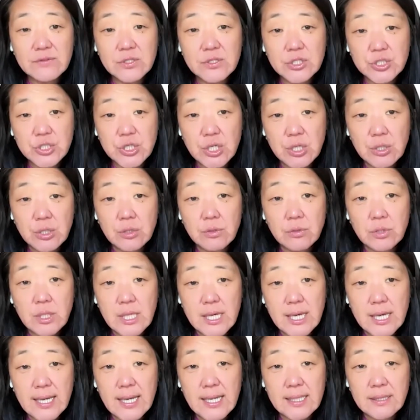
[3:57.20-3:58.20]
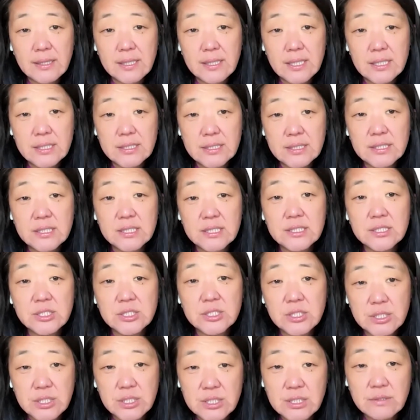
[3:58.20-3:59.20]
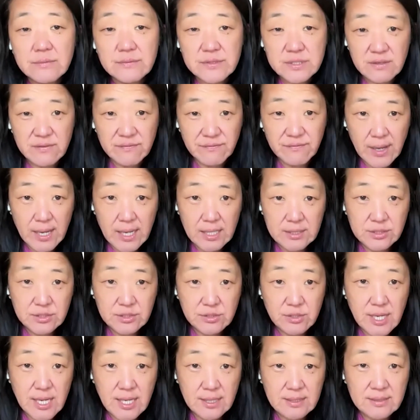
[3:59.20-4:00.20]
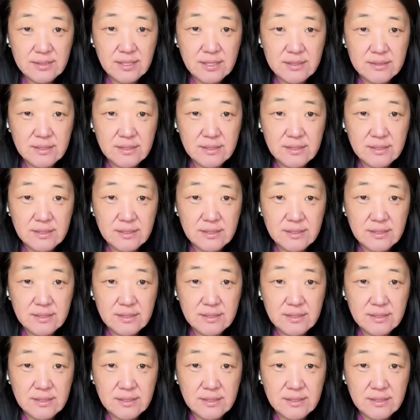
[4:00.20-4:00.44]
have to show that this deserves a fast track